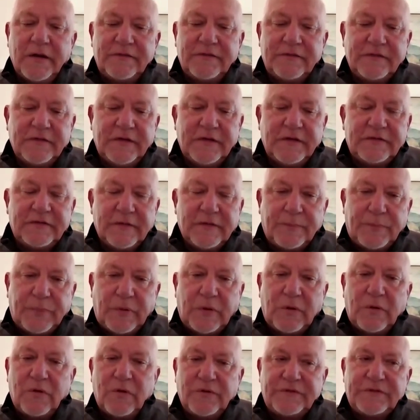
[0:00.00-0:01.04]
It's a
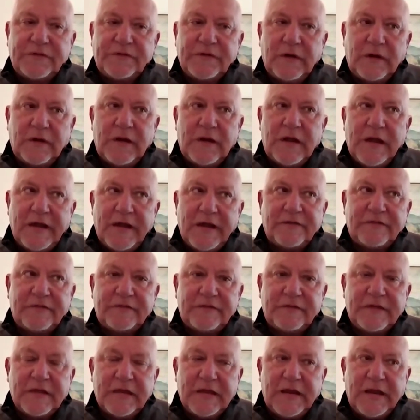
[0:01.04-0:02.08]

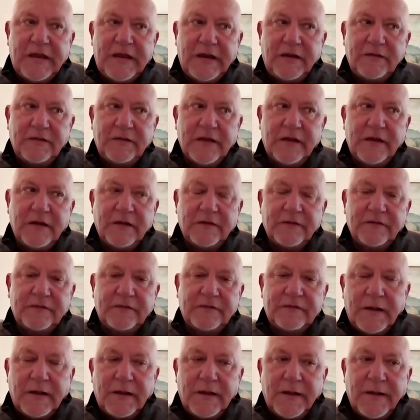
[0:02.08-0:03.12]
personalized thing that is
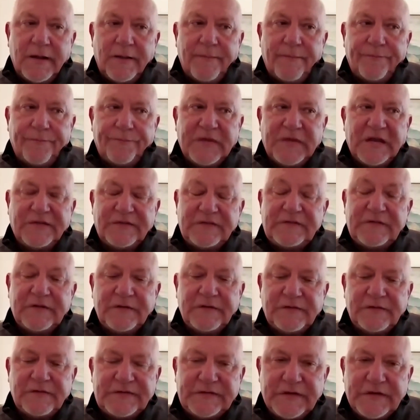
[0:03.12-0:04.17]
it's
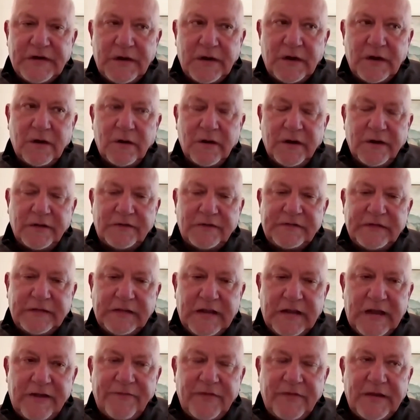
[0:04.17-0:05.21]
sincere, it's
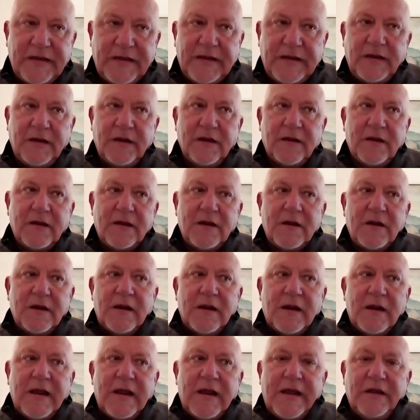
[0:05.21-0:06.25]
loving,
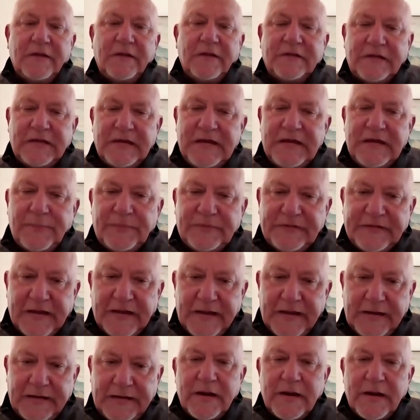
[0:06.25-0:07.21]
and it's a keepsake.